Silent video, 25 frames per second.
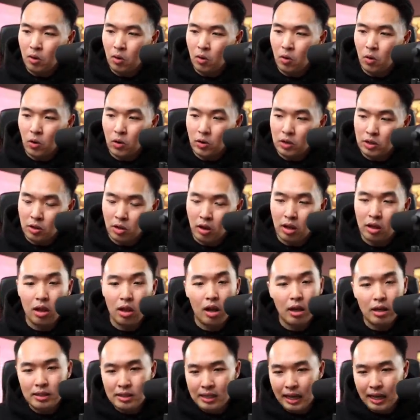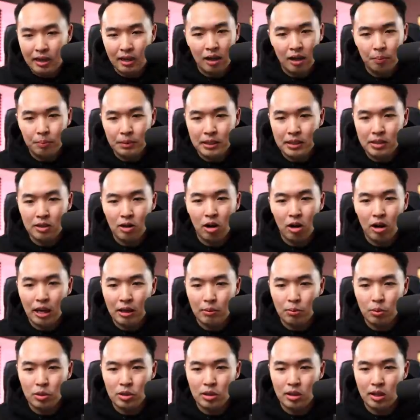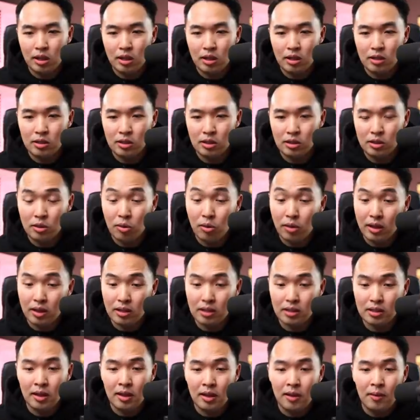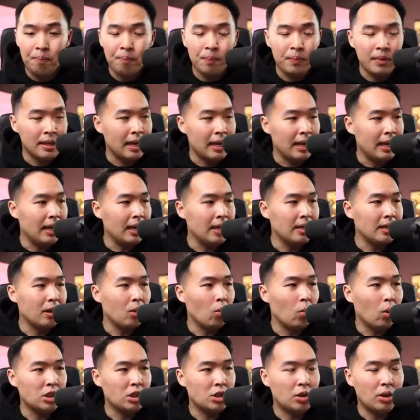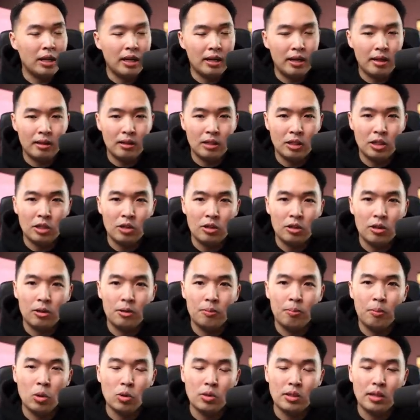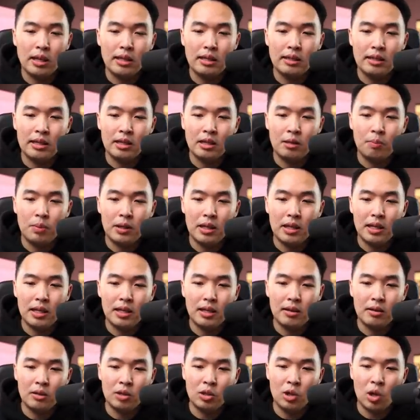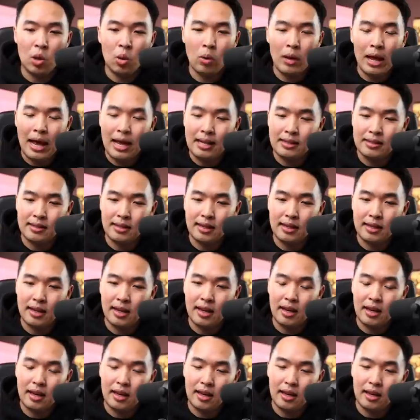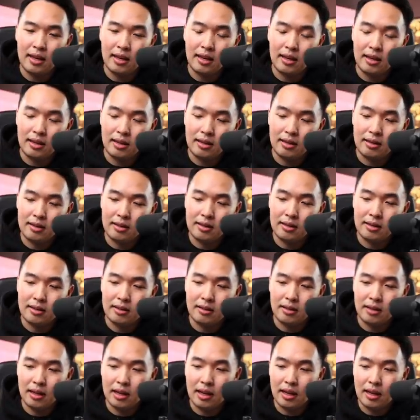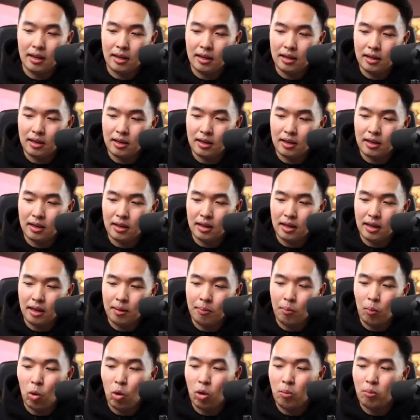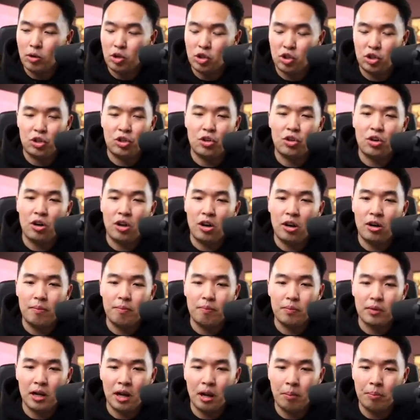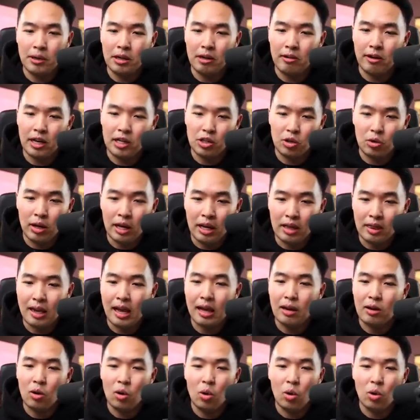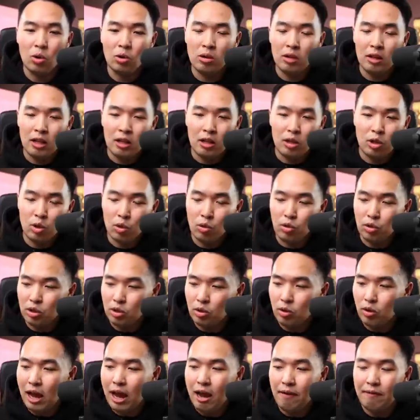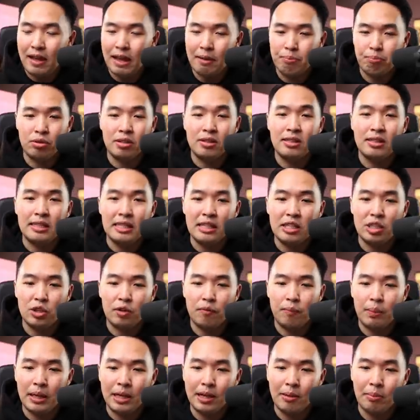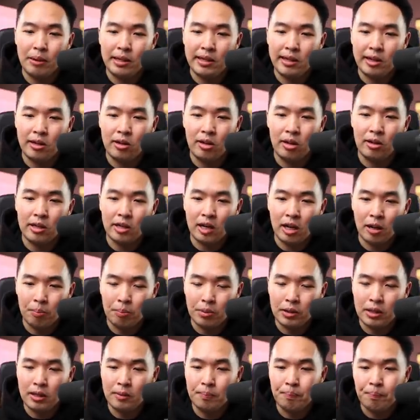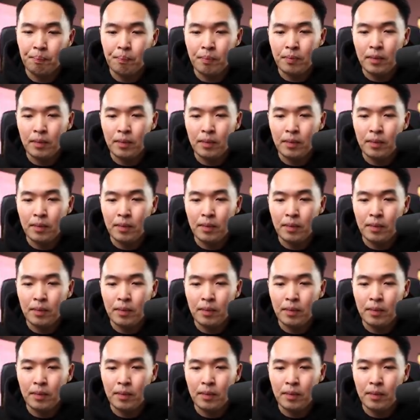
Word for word: or you know a lot of tech companies are able to to do this and uh, once you hit it you're most likely going to be known as like a a more mature company right you hit that goal you you have that prestige of being a billion dollar company